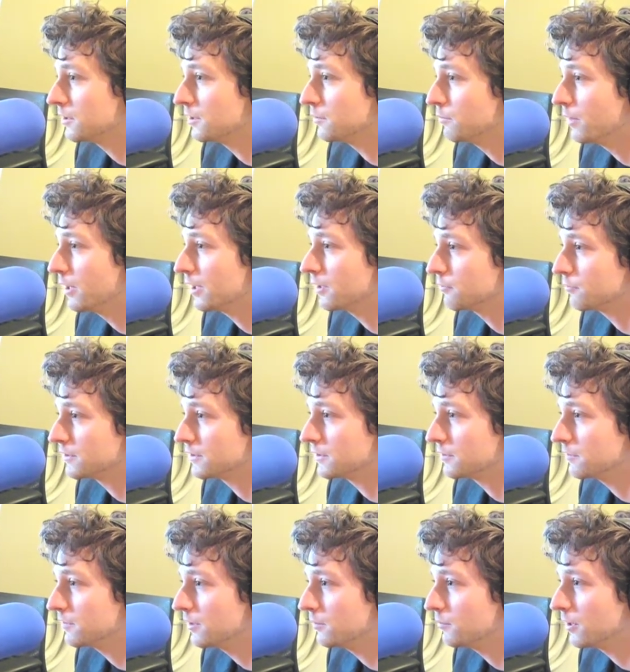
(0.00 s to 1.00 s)
and Megan was
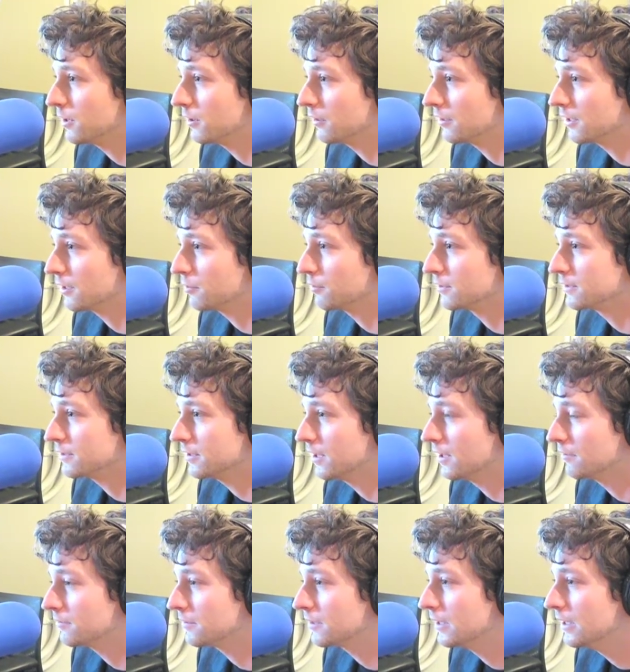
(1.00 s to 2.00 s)
the female that was
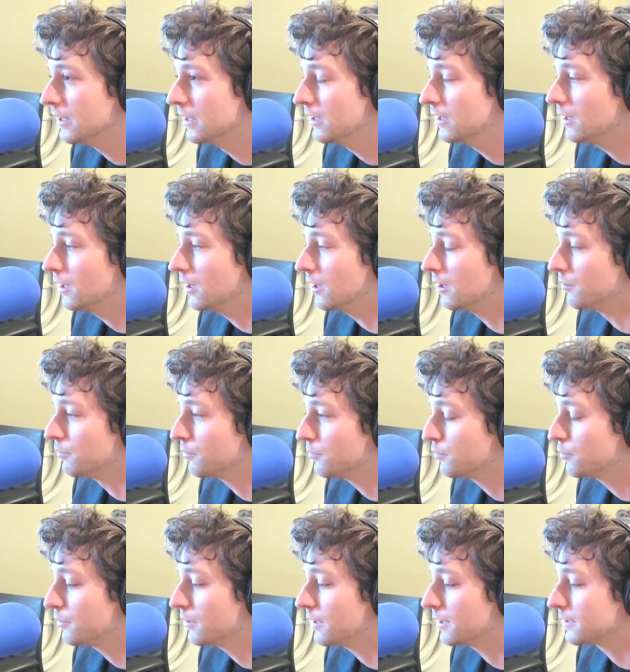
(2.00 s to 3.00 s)
left uh,
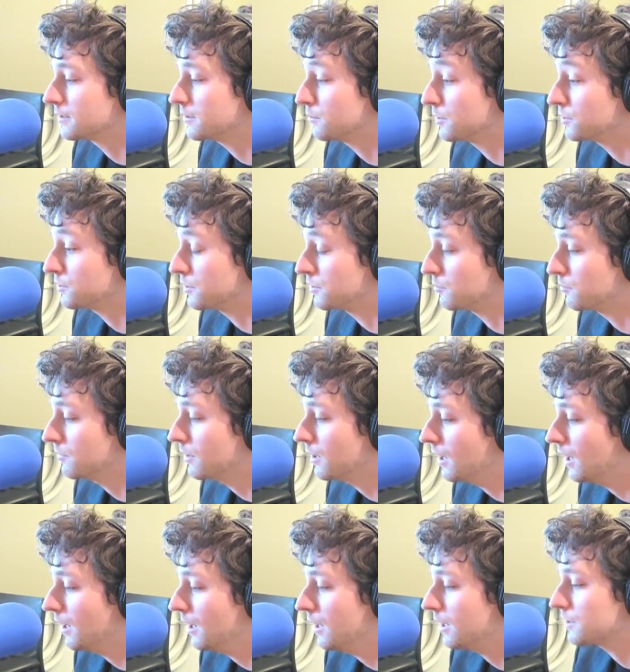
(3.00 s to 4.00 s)
through the exhibition.
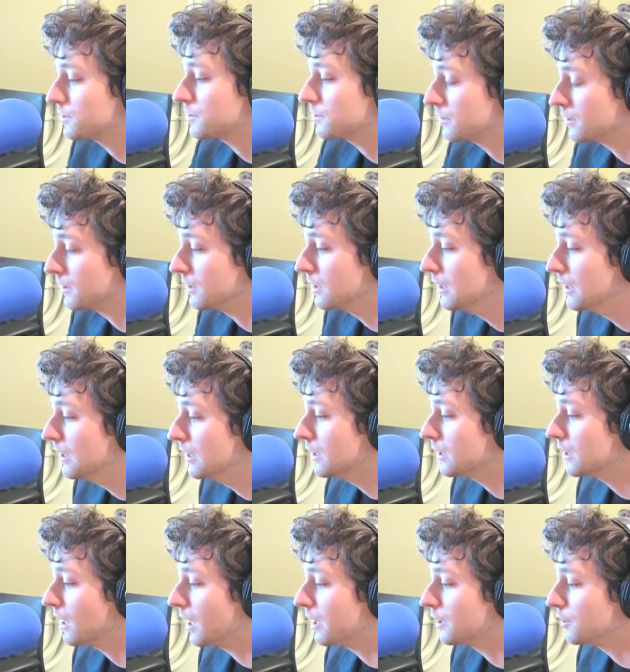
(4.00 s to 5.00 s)
I actually
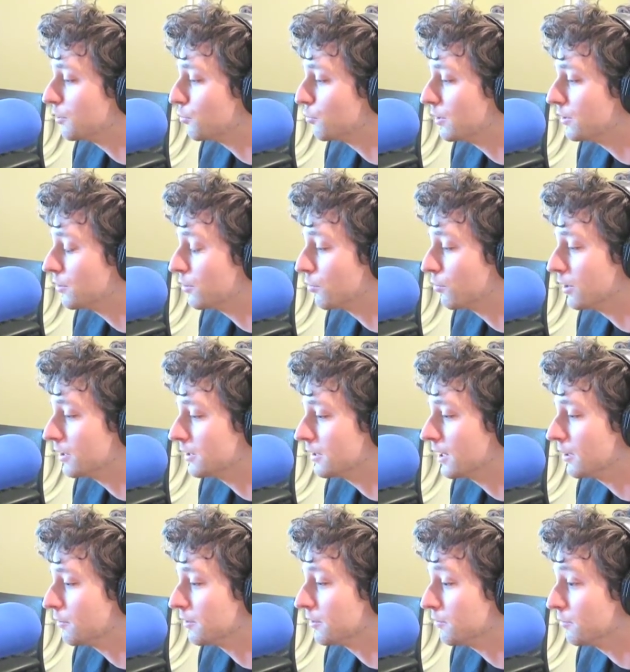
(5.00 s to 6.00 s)
got in the window one
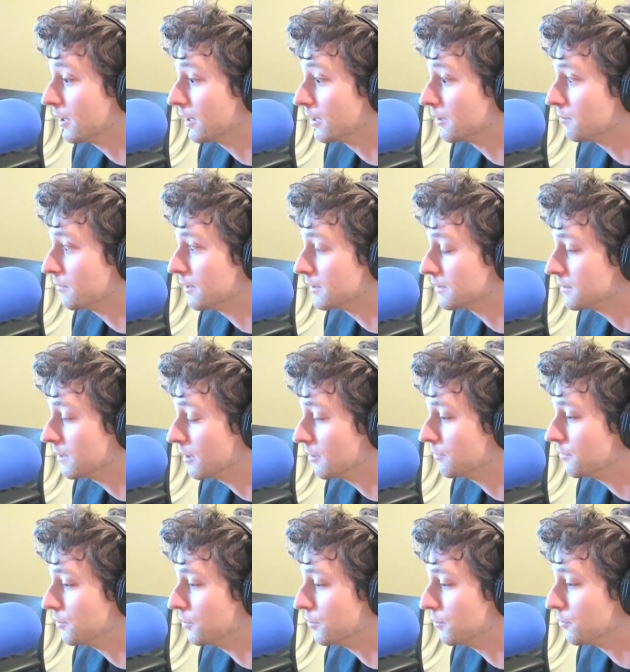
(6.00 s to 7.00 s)
day with Megan
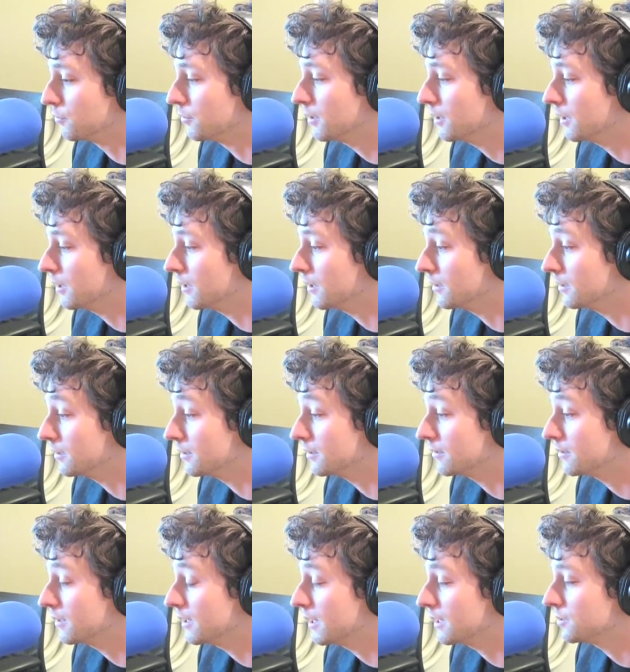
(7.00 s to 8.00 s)
myself nude, and
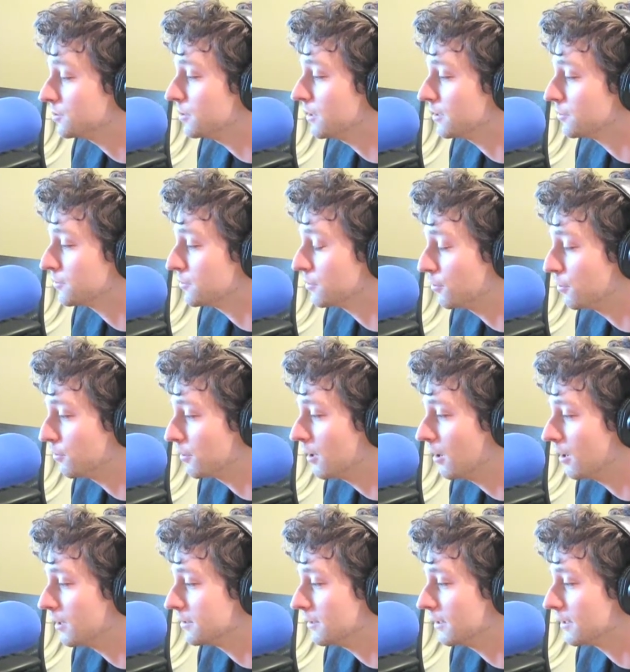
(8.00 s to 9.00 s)
it changed the whole
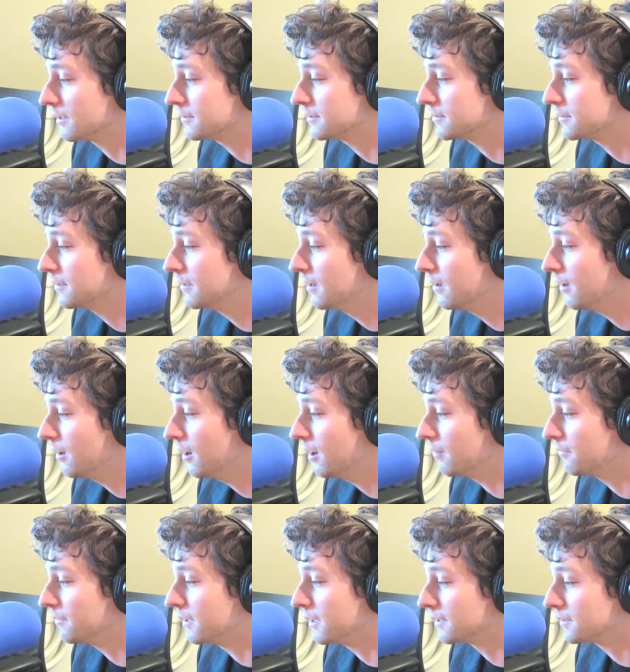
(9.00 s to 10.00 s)
context
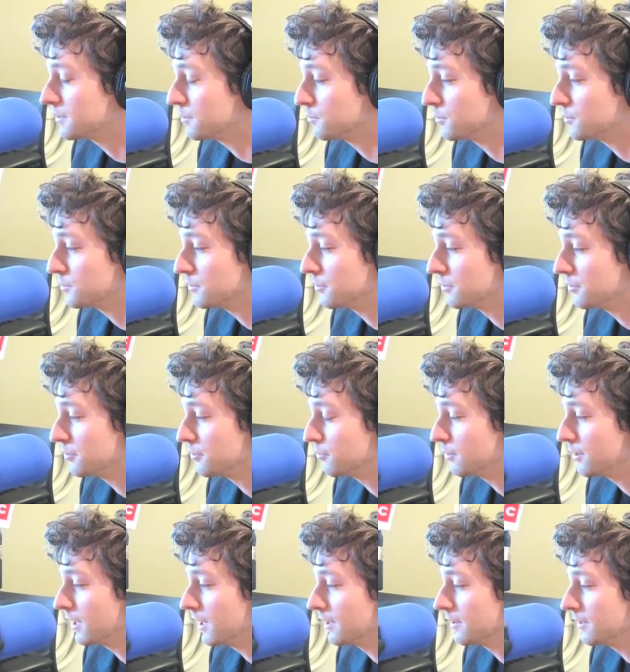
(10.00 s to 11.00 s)
of the exhibition. You know,
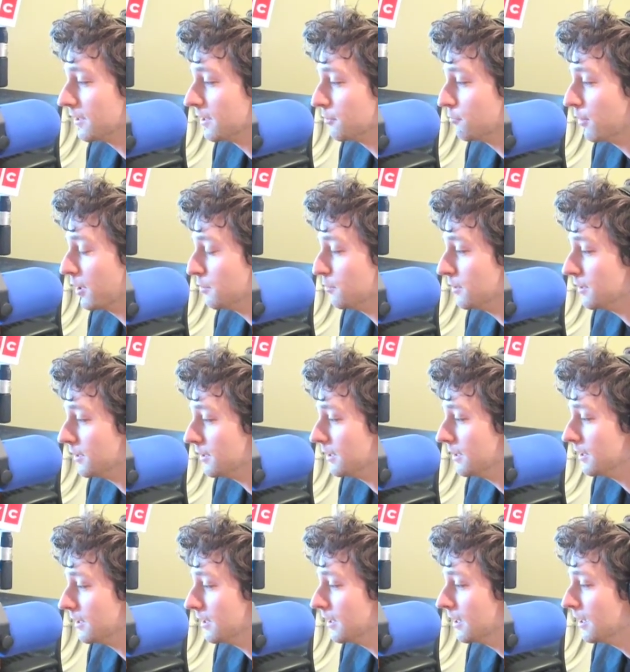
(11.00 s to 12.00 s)
we had the
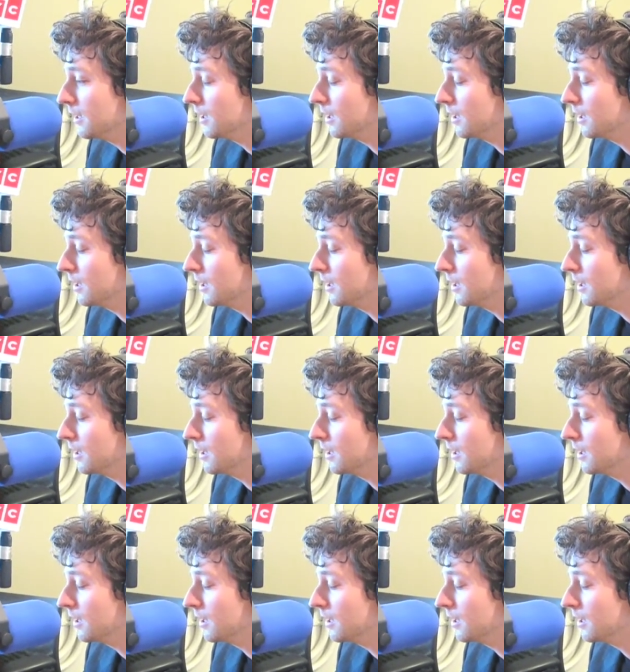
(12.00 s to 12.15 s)
NYPD